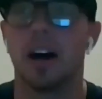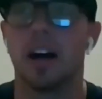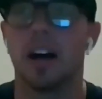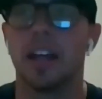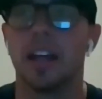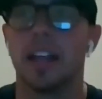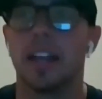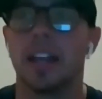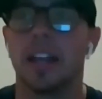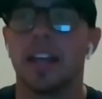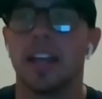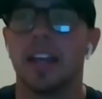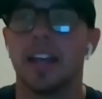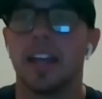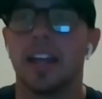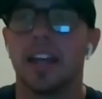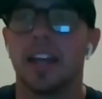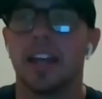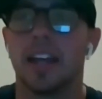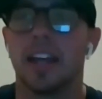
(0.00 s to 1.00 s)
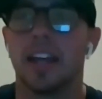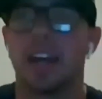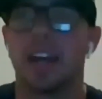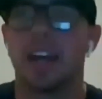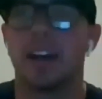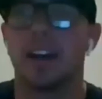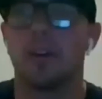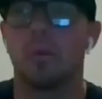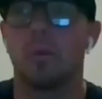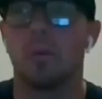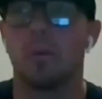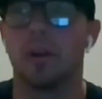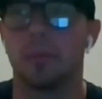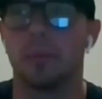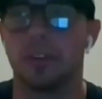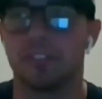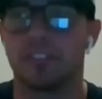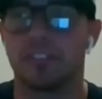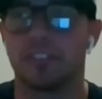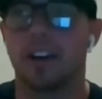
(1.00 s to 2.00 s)
But when
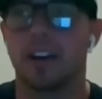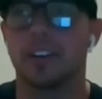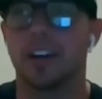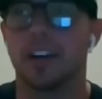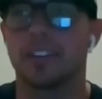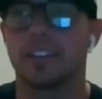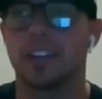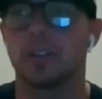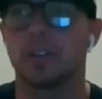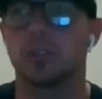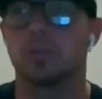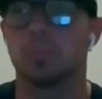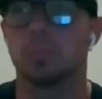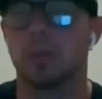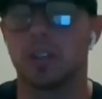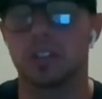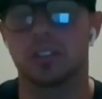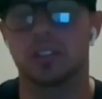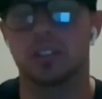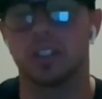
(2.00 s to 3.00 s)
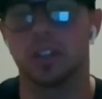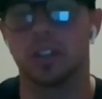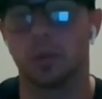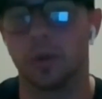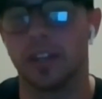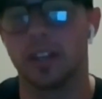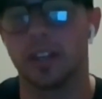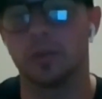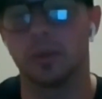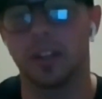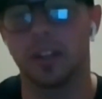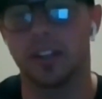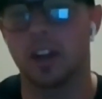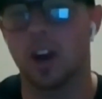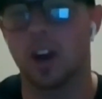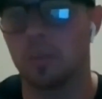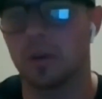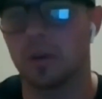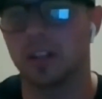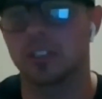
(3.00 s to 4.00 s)
we found out that it was Mercer, we didn't really know
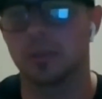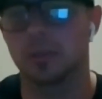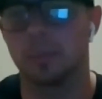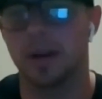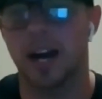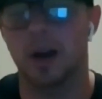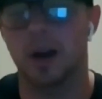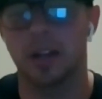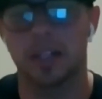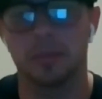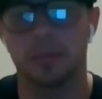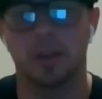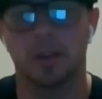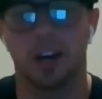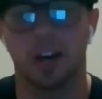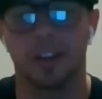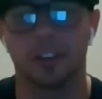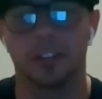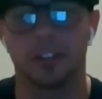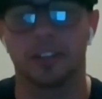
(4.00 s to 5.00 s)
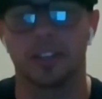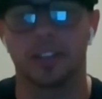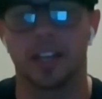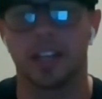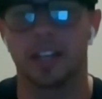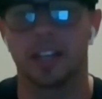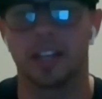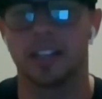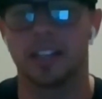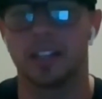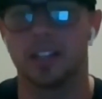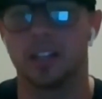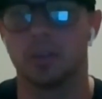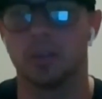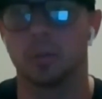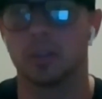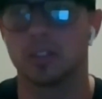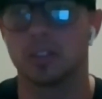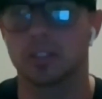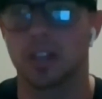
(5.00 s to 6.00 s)
much about him other than he
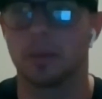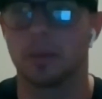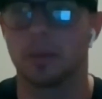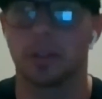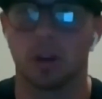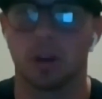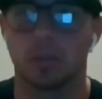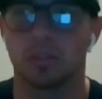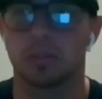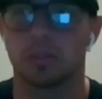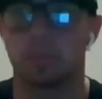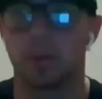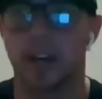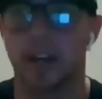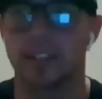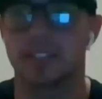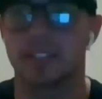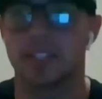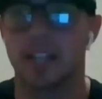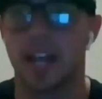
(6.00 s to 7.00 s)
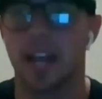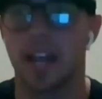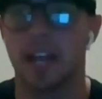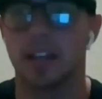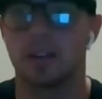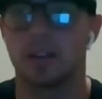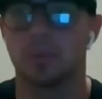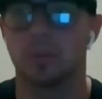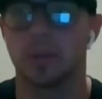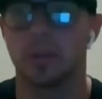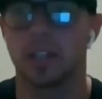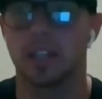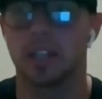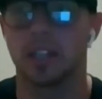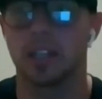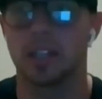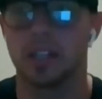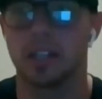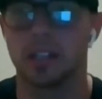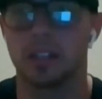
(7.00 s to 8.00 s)
was coming over from Wright State.
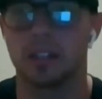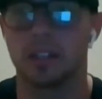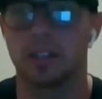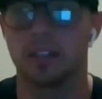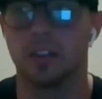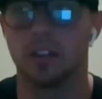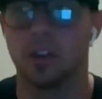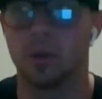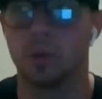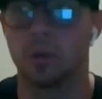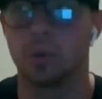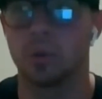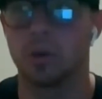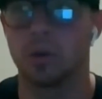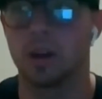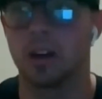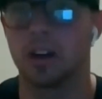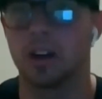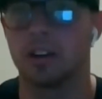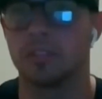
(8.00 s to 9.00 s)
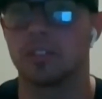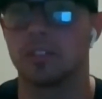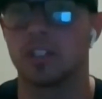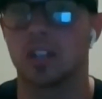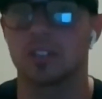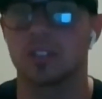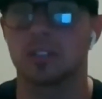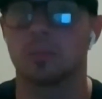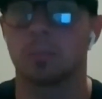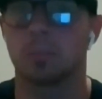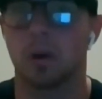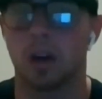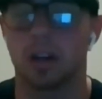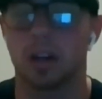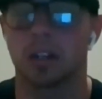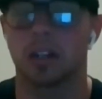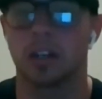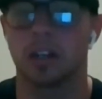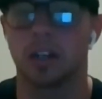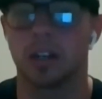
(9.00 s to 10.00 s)
We knew of Justin
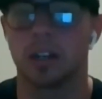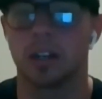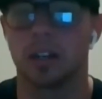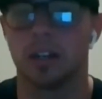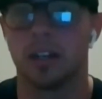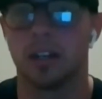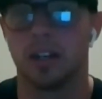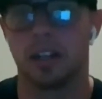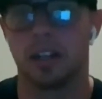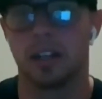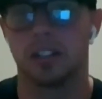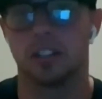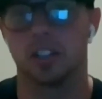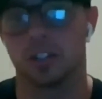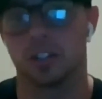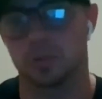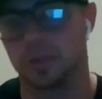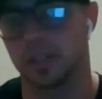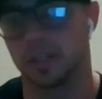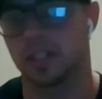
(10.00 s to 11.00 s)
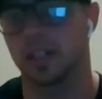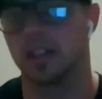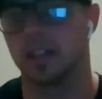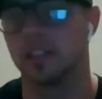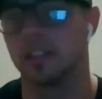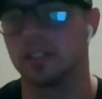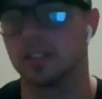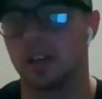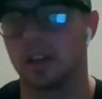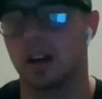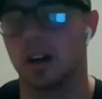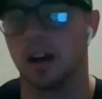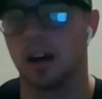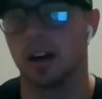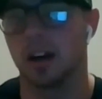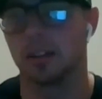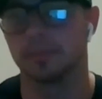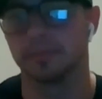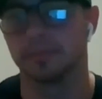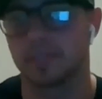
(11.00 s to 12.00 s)
Parker just because
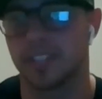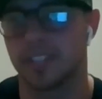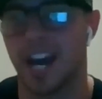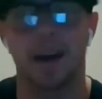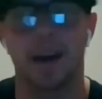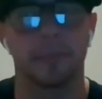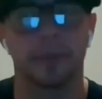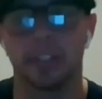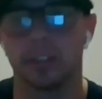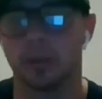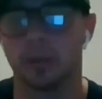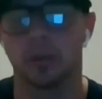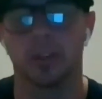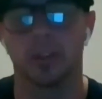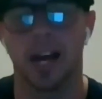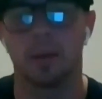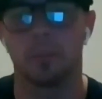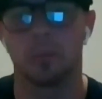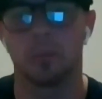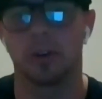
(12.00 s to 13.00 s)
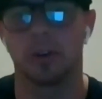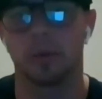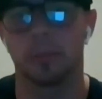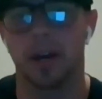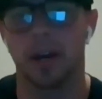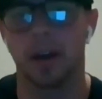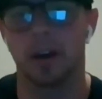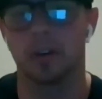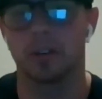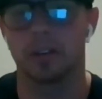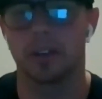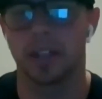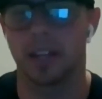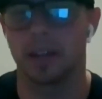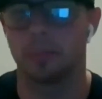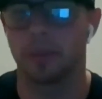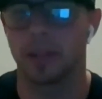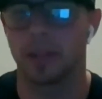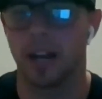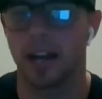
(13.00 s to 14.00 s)
Tommy knew a lot more about
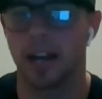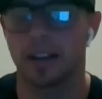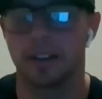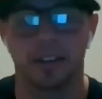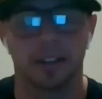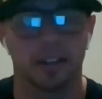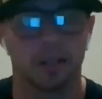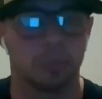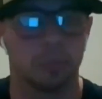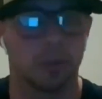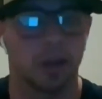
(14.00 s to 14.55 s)
him than I did.